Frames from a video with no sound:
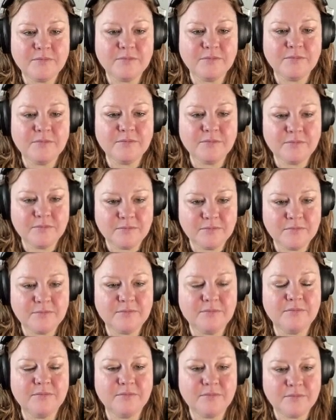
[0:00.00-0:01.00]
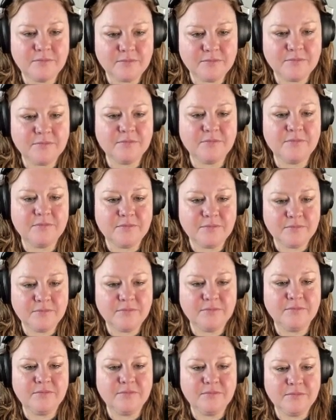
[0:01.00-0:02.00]

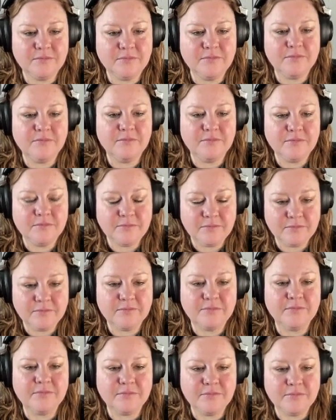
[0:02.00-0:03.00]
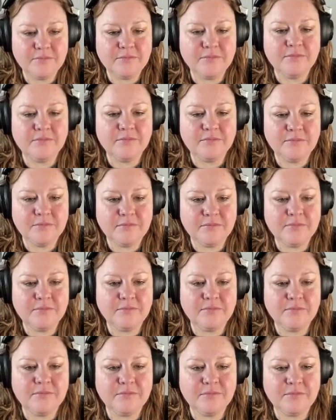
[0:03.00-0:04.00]

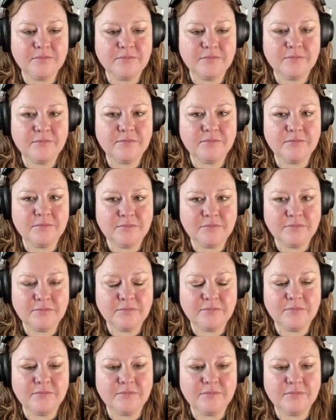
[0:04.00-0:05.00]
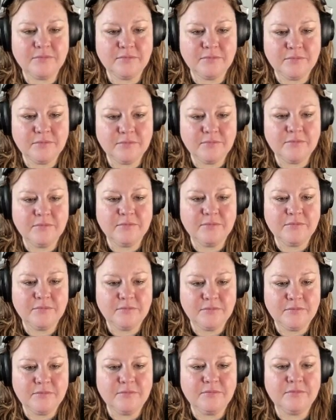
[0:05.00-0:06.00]

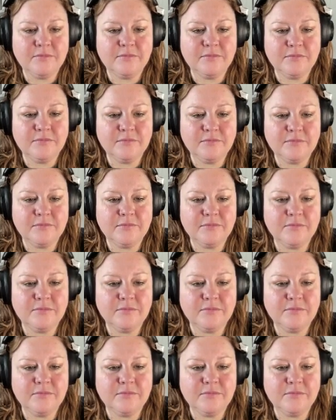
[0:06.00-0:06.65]
(silent)